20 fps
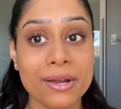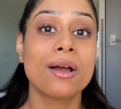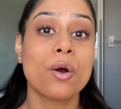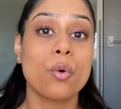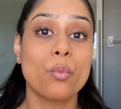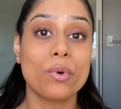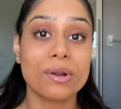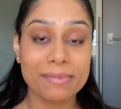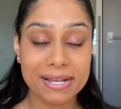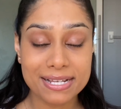
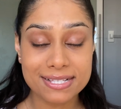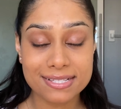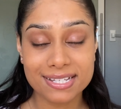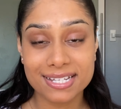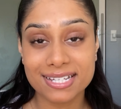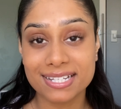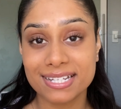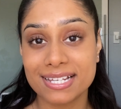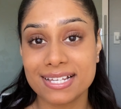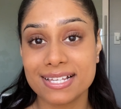when my
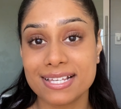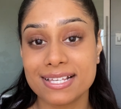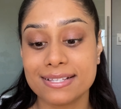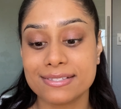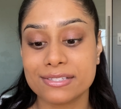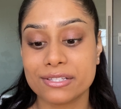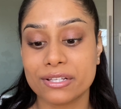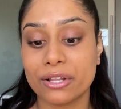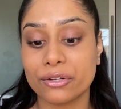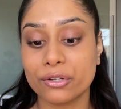skin
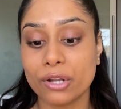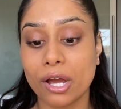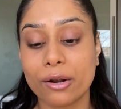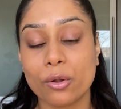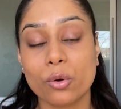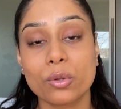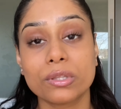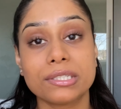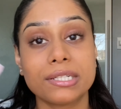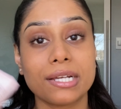is not
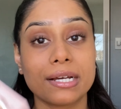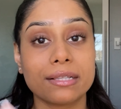only a